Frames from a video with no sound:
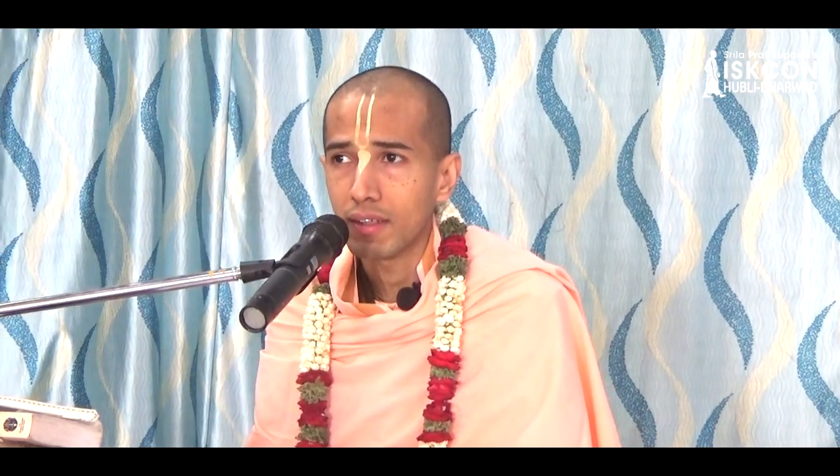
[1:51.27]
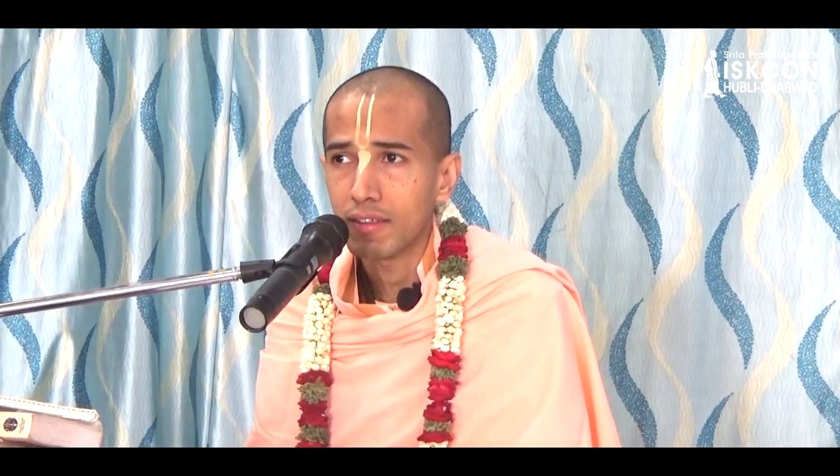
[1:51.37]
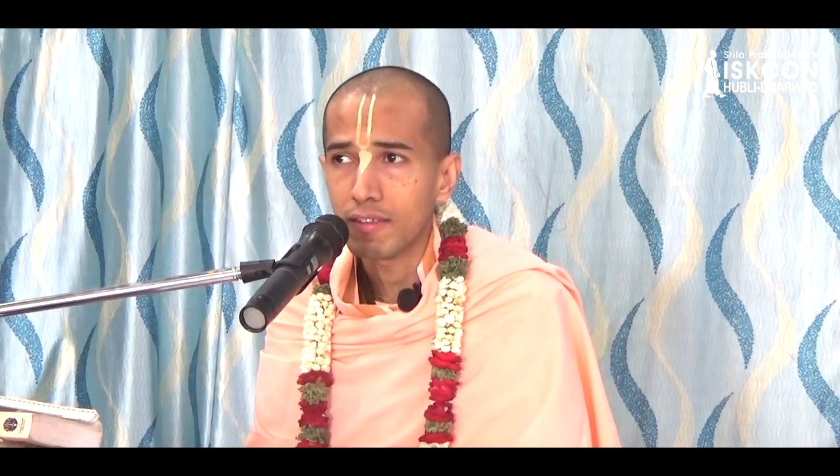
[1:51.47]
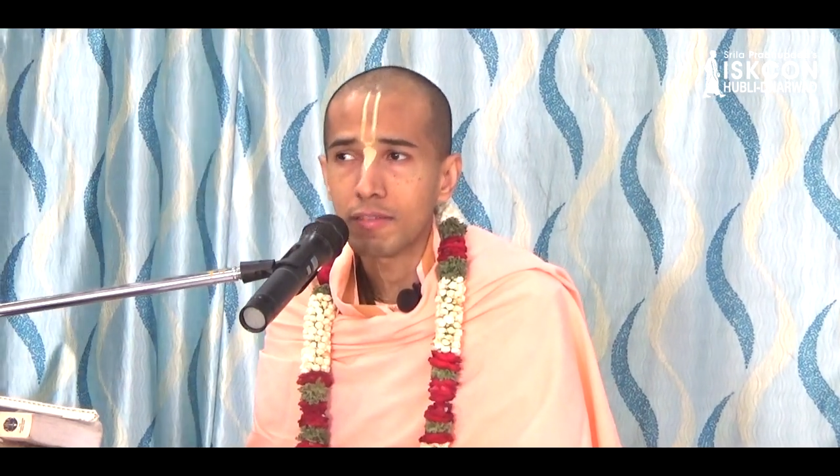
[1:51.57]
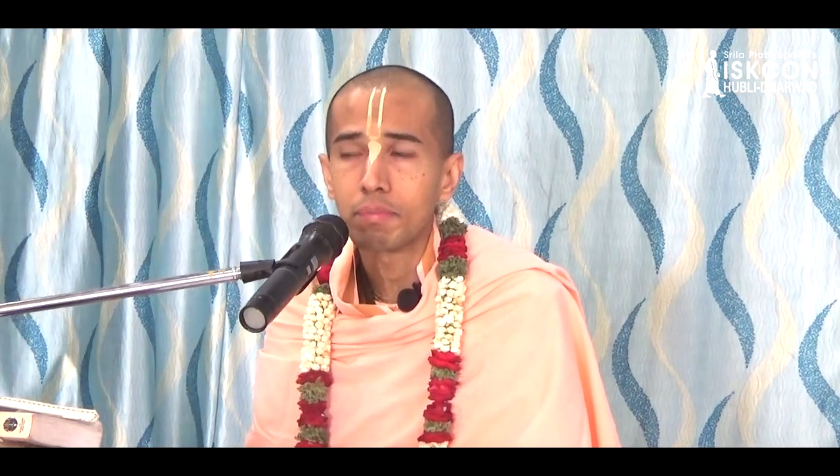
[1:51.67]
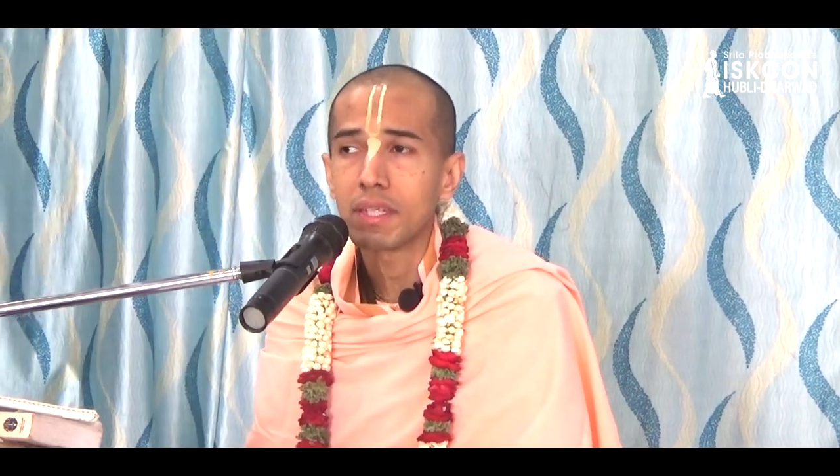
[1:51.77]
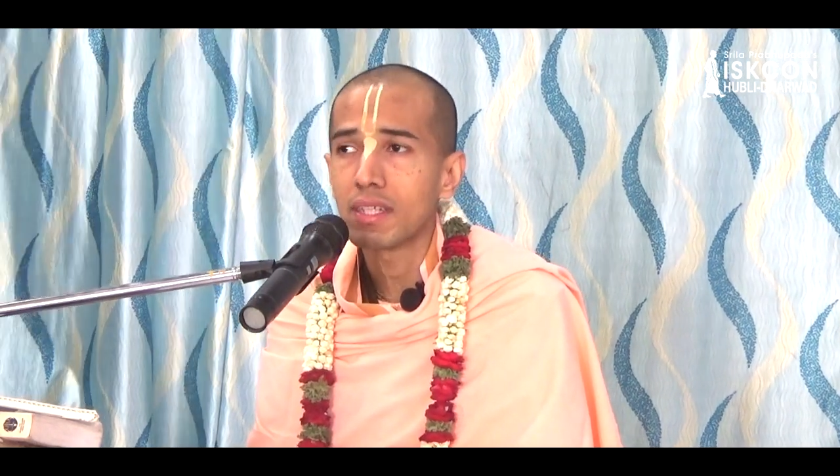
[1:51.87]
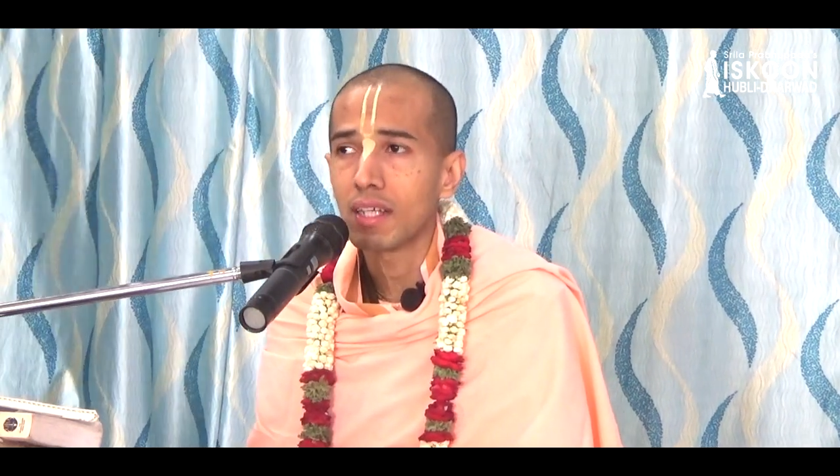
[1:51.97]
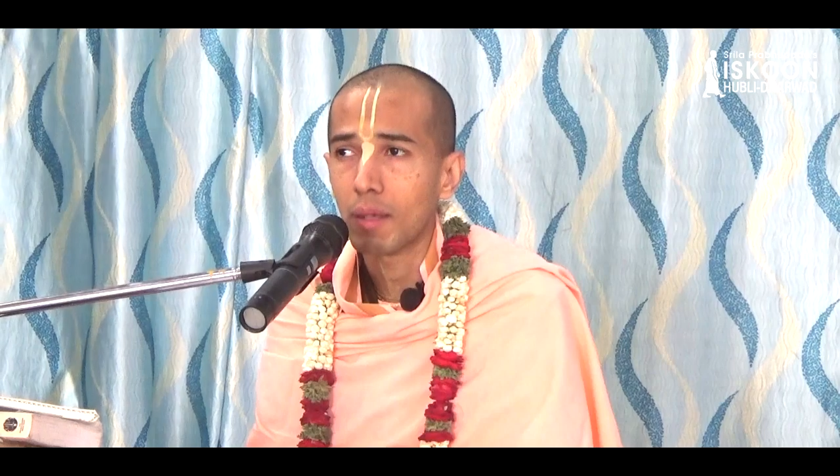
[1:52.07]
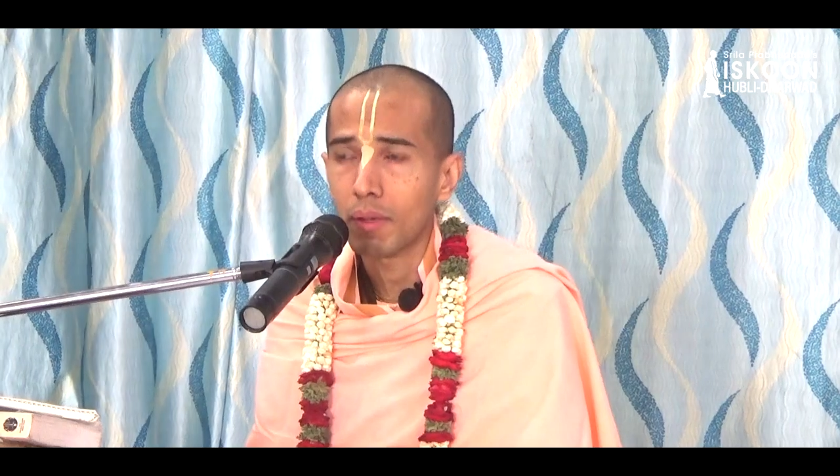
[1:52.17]

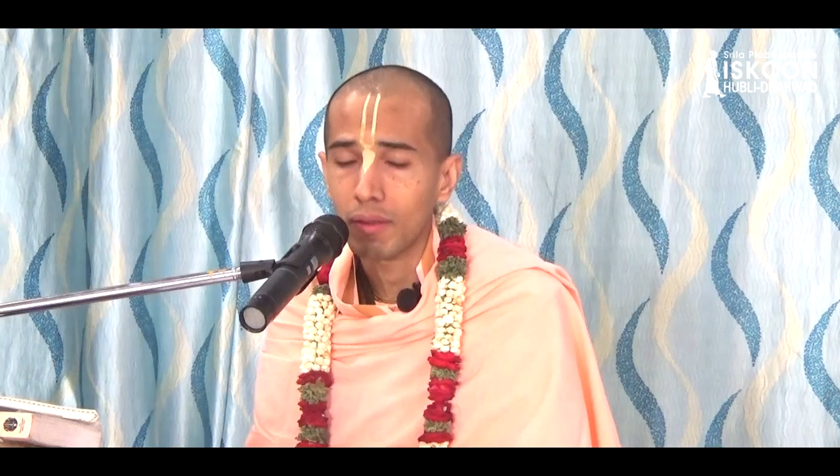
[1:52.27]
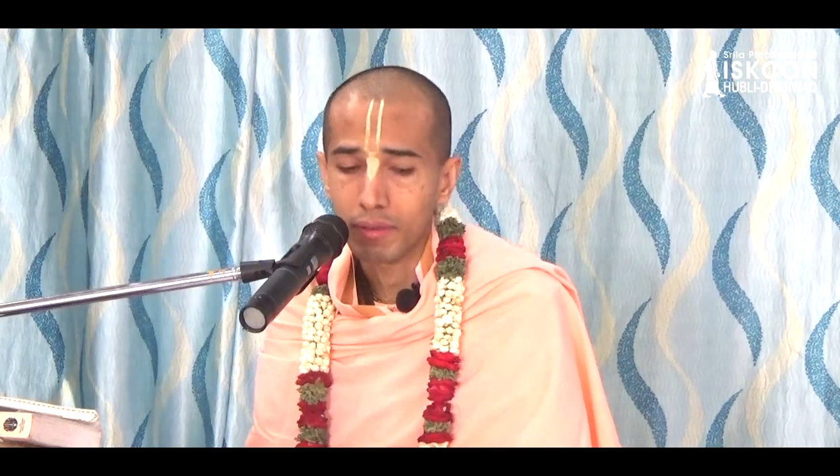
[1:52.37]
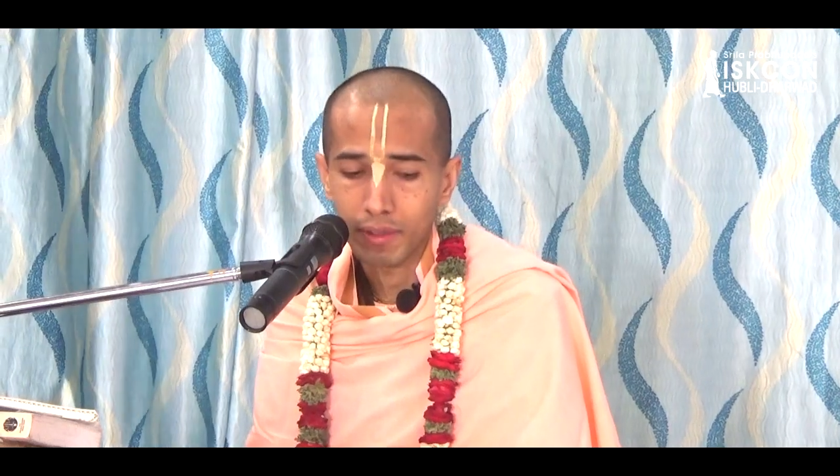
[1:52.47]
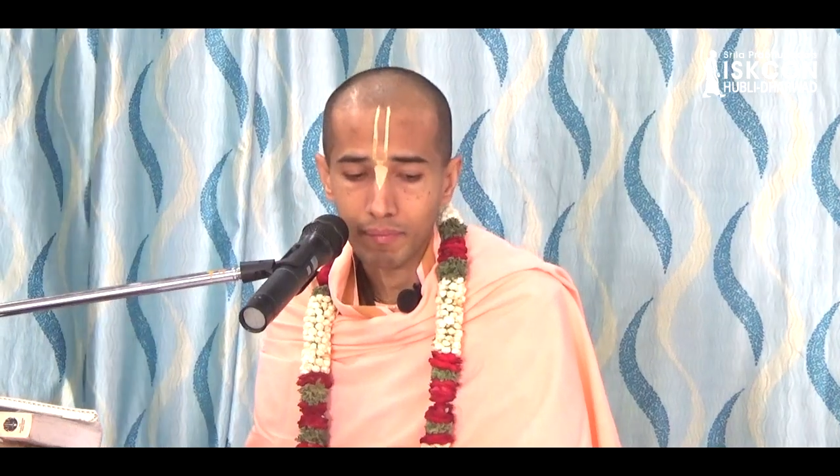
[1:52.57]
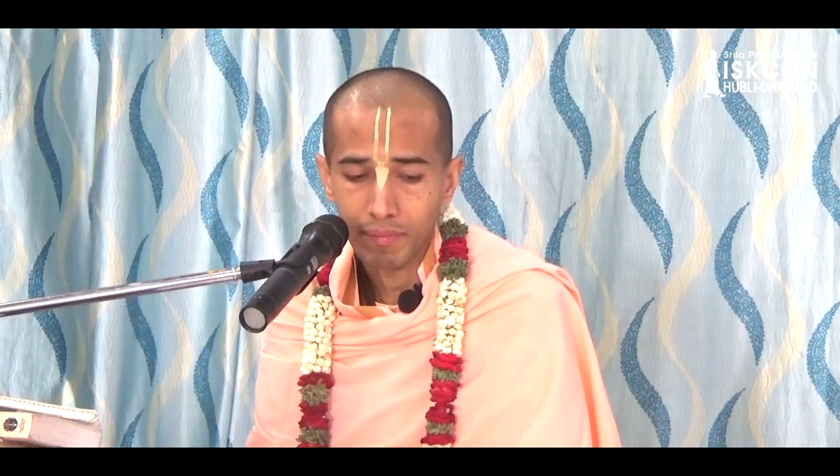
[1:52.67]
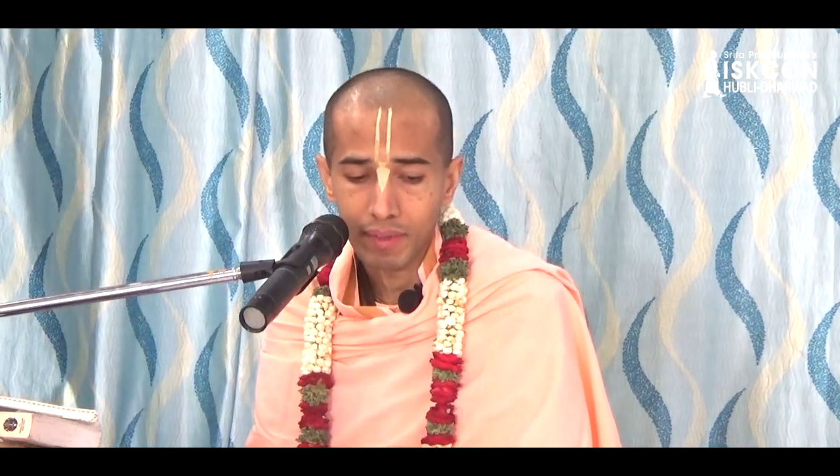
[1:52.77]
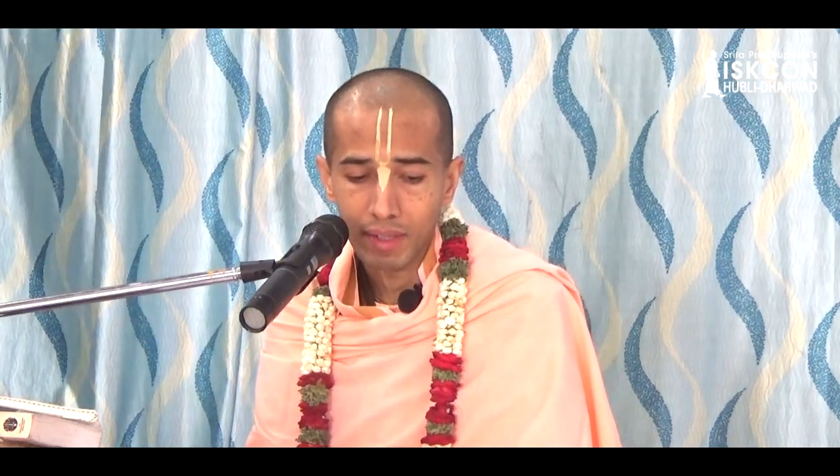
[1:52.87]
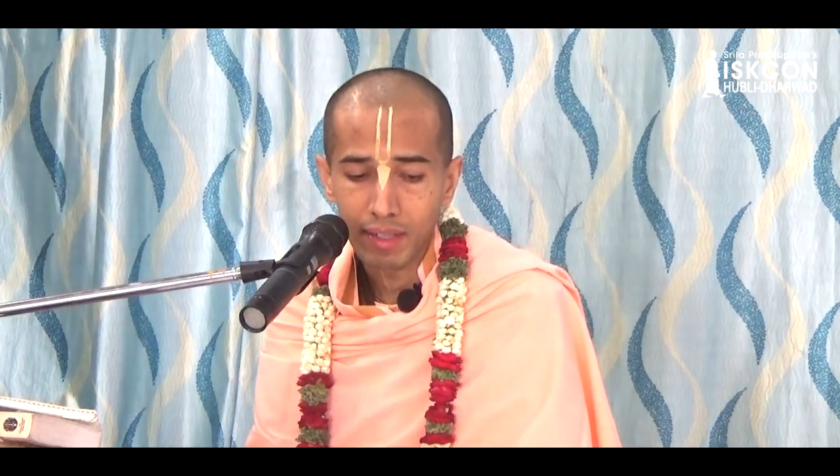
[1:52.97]
speaking about